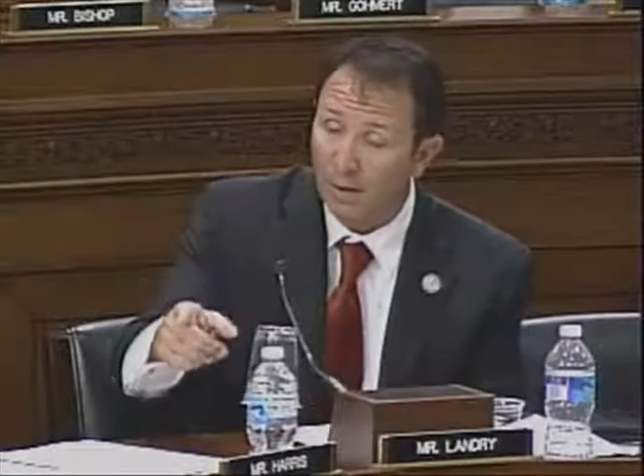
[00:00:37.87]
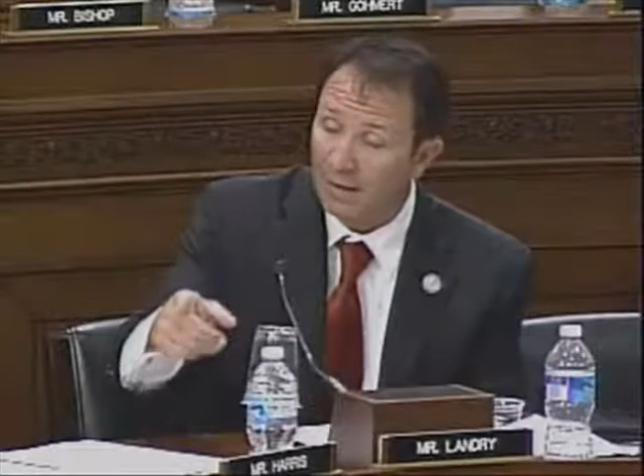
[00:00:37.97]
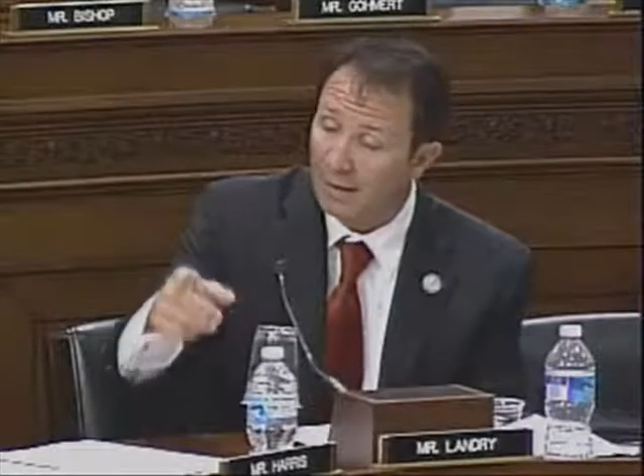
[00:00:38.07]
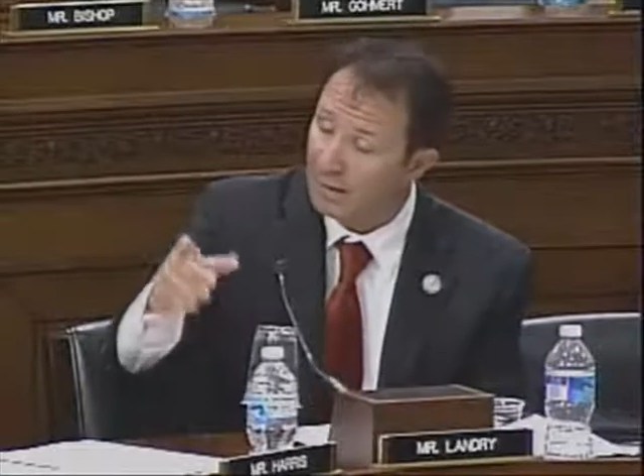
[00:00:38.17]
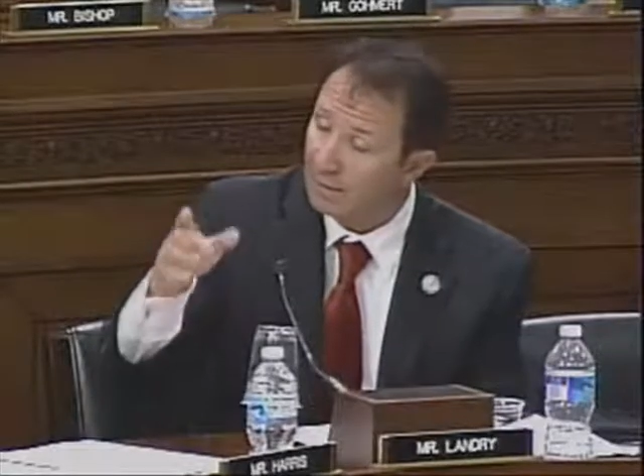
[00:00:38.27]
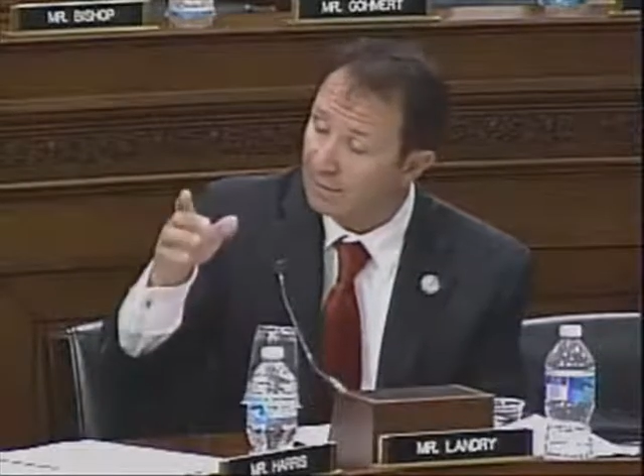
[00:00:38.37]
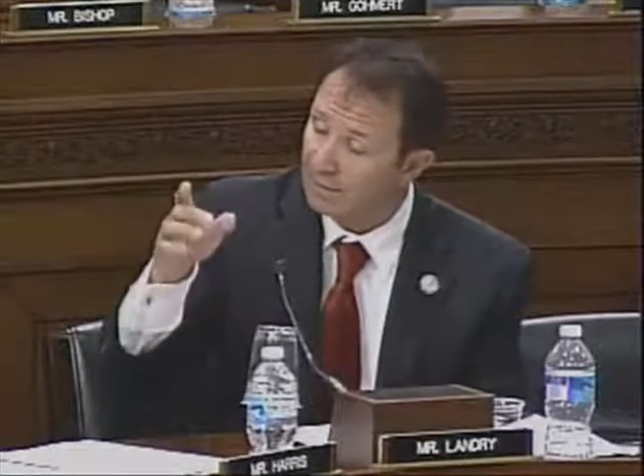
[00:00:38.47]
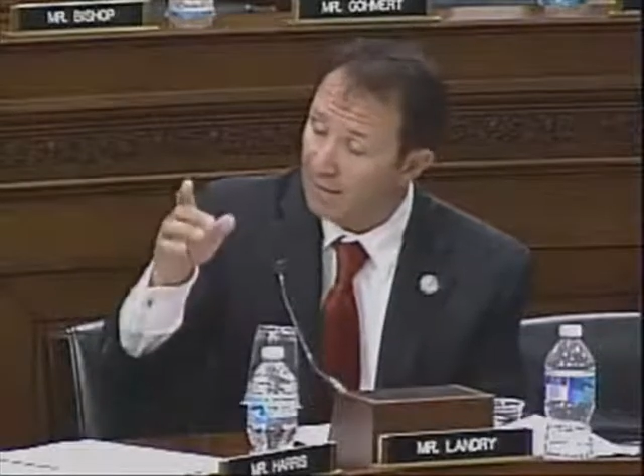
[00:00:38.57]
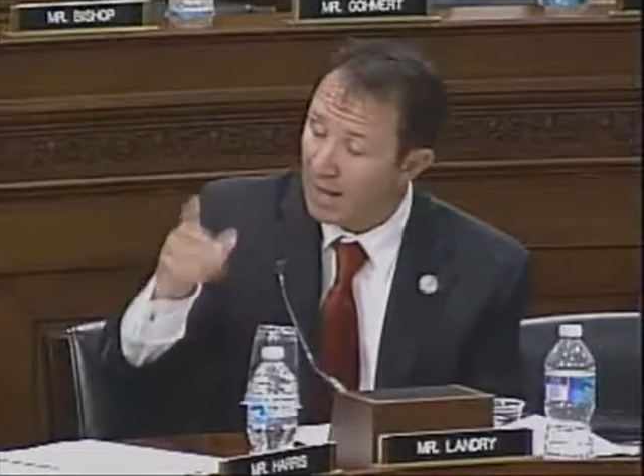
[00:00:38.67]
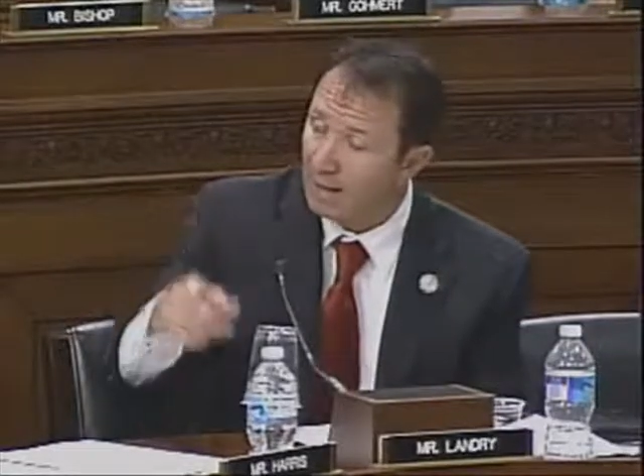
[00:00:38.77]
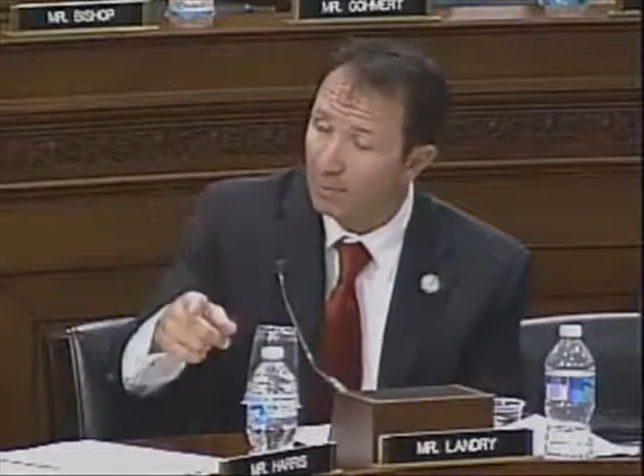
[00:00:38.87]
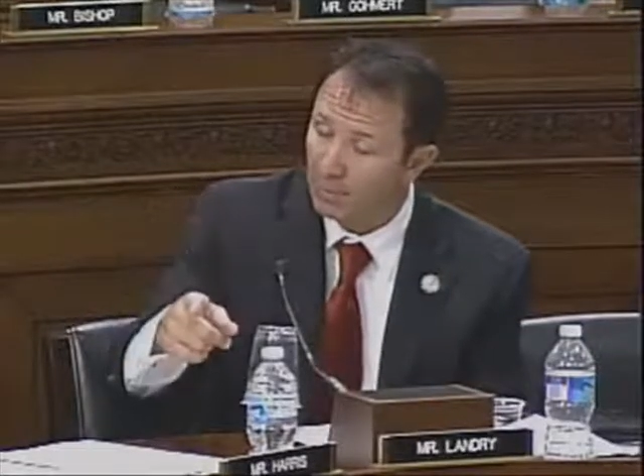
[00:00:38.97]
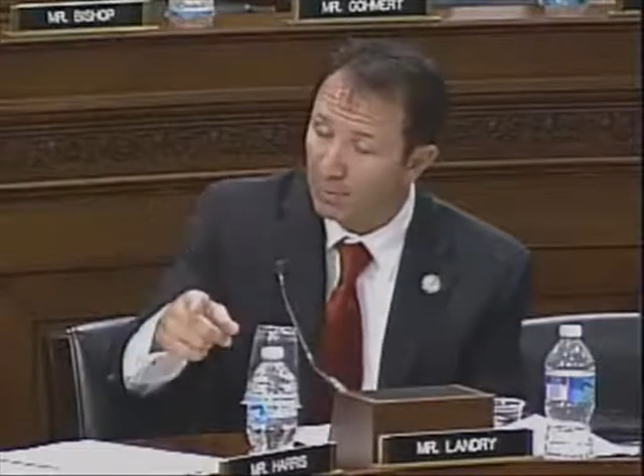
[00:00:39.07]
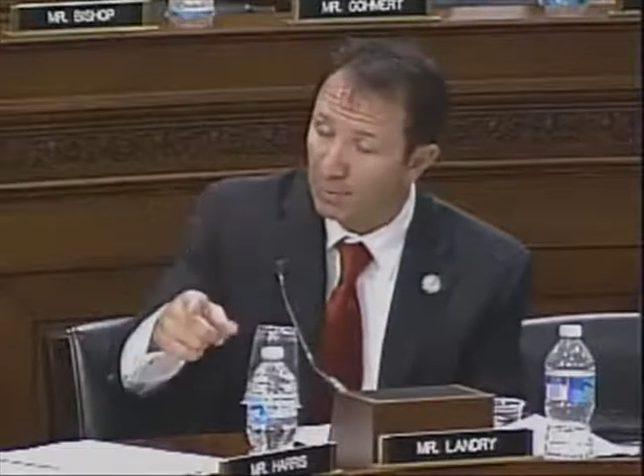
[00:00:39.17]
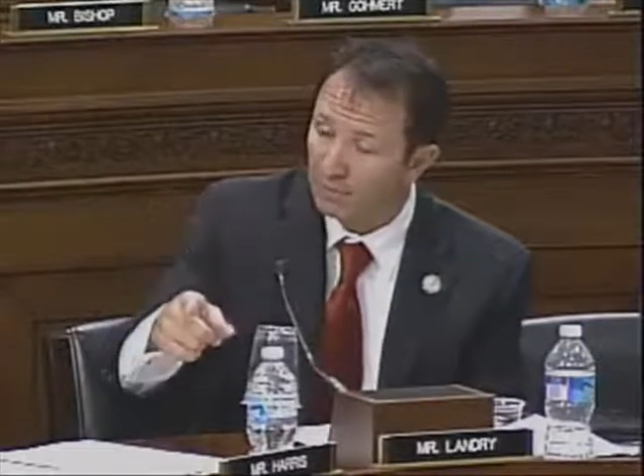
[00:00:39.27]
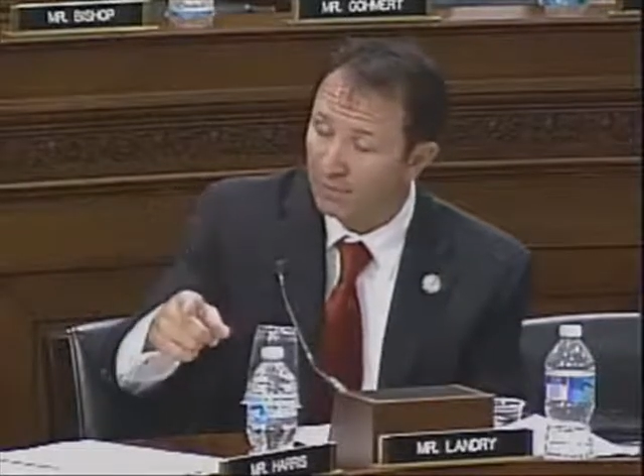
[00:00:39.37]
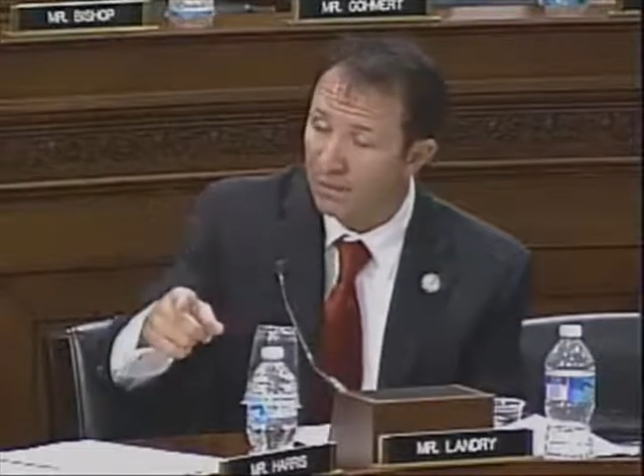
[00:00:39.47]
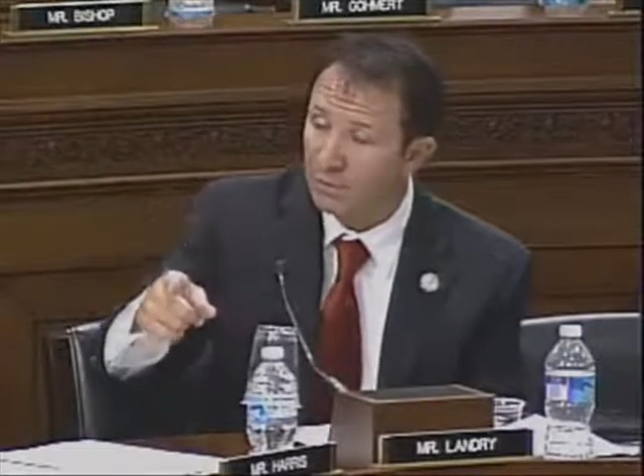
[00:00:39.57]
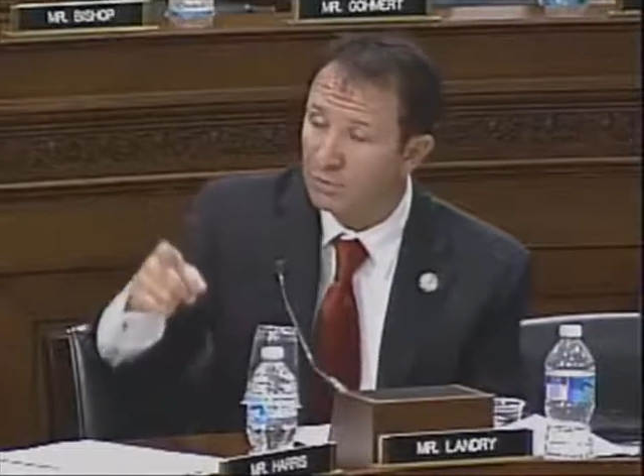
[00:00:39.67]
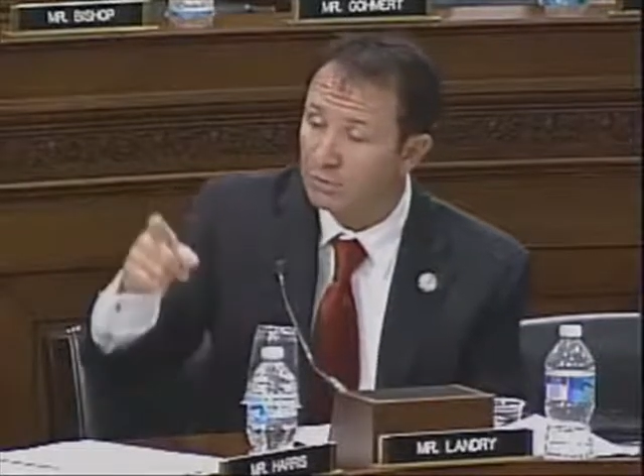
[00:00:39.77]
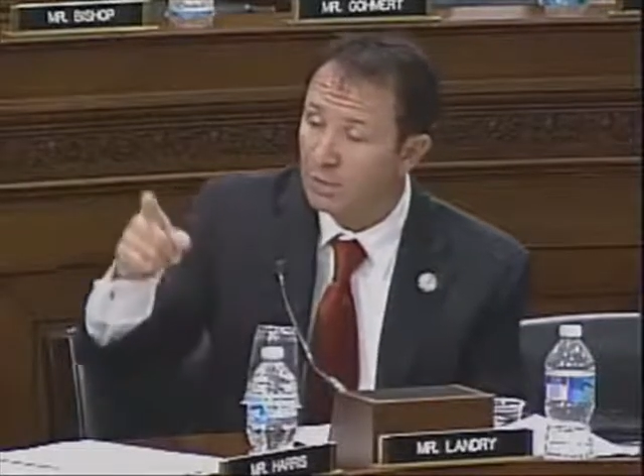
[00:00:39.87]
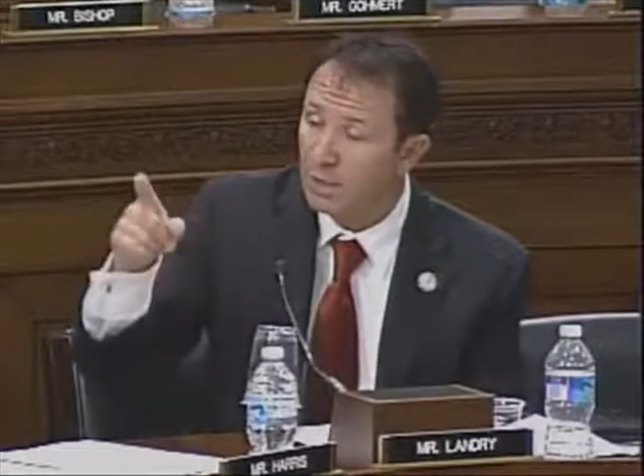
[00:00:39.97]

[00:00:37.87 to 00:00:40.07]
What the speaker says: and then if the operator fails